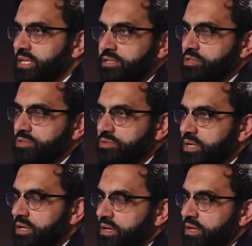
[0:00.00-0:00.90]
political
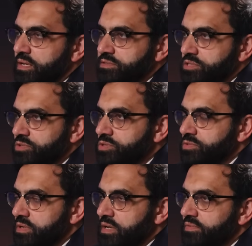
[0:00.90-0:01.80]
and
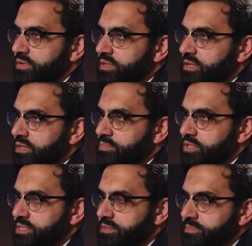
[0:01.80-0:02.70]
social life in
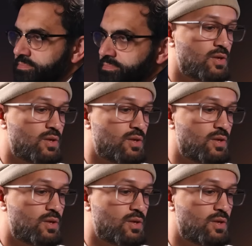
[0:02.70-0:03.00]
Britain?